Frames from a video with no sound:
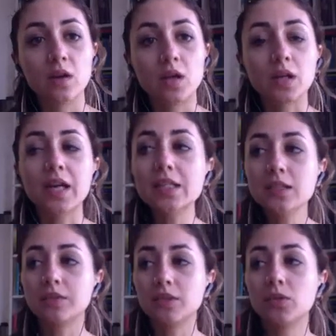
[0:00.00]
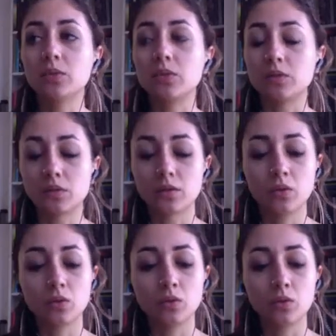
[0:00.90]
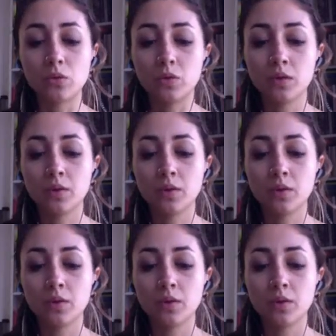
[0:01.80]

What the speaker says: are individuals who